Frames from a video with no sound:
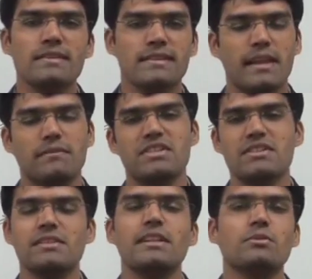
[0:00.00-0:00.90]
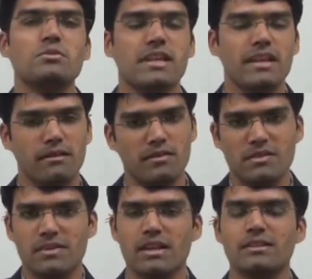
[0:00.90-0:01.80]
to us and we just need to check
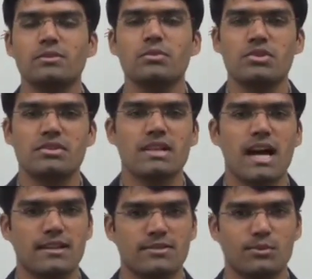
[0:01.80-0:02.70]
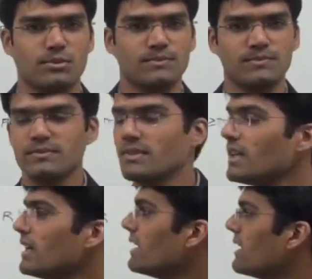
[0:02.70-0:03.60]
which of the conclusions are true.
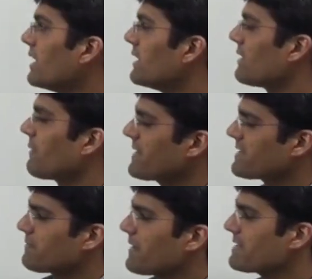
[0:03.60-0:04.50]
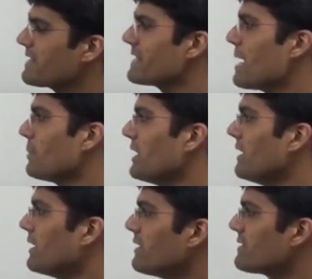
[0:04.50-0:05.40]
So the first example
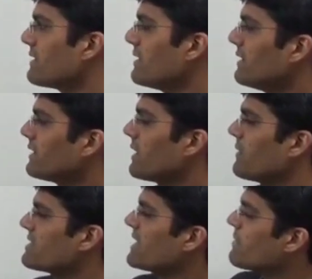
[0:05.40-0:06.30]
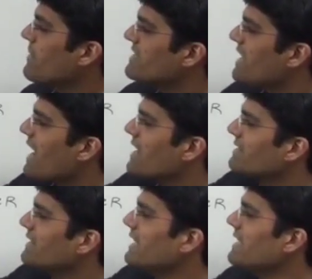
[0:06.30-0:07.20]
here is the given statements
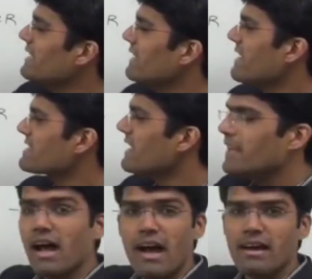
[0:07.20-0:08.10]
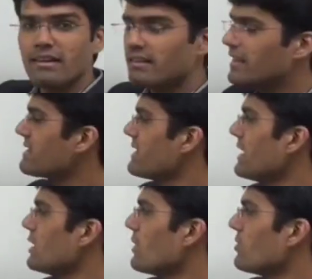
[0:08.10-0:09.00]
are t less than r less
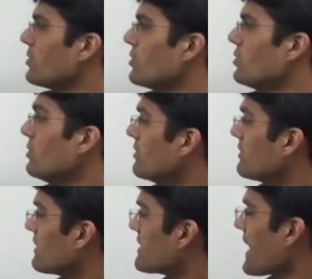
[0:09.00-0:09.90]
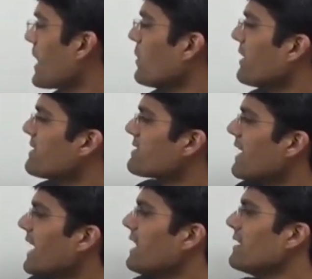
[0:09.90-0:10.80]
than equal to u. The second one is
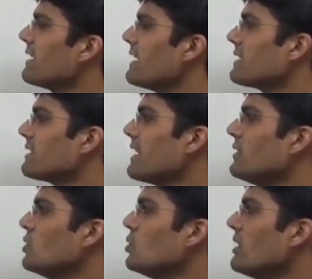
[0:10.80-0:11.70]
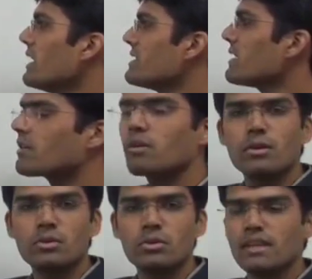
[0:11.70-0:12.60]
l greater than u less than or
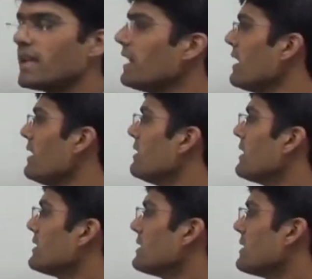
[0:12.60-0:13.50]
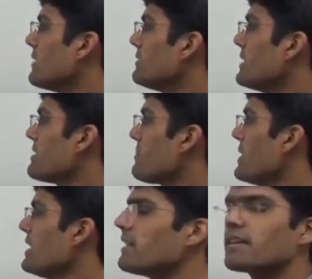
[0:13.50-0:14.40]
equal to k, and the third one is
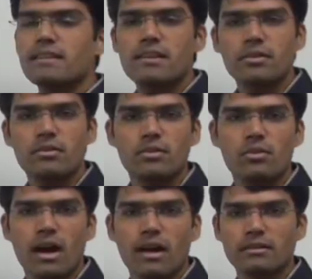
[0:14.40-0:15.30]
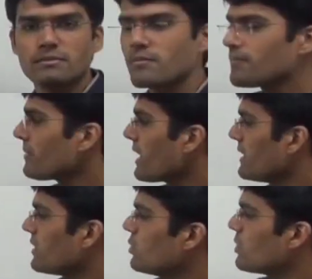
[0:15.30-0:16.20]
p greater than or equal to r.
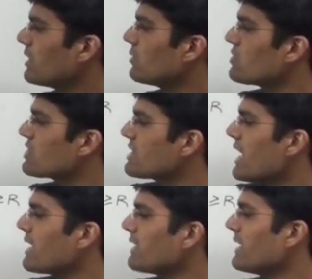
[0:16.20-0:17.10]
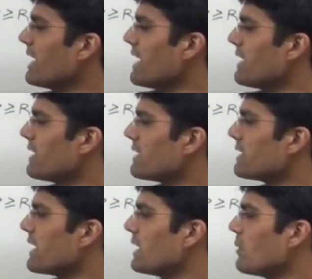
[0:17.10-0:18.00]
And the 2 conclusions are k
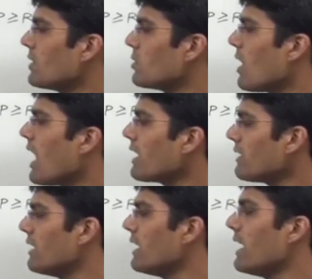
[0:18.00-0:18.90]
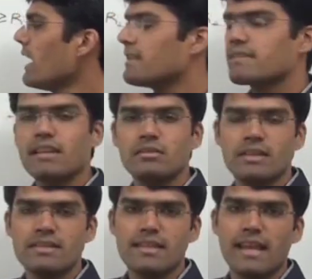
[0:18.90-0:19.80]
greater than equal to r, and the second
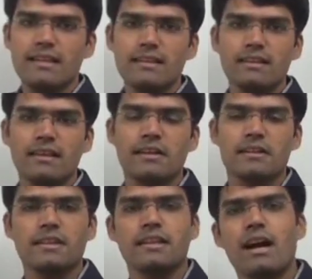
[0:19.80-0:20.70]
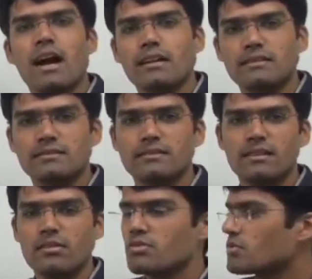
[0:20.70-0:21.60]
one is l greater than r.
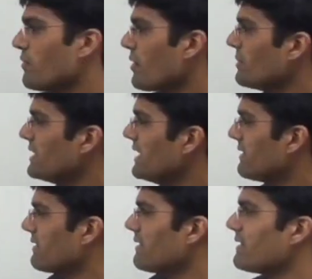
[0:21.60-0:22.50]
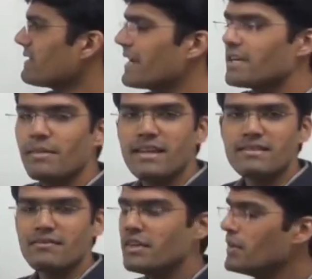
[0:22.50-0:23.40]
So from these
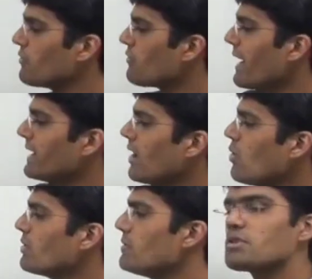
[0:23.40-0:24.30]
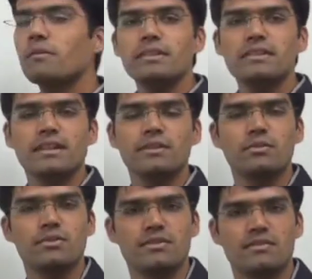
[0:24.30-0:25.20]
statements, we need to find out which of these
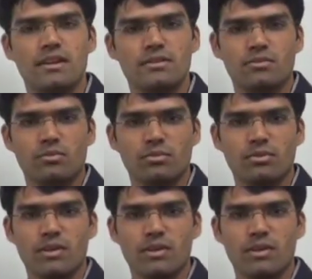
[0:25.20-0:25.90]
conclusions are true.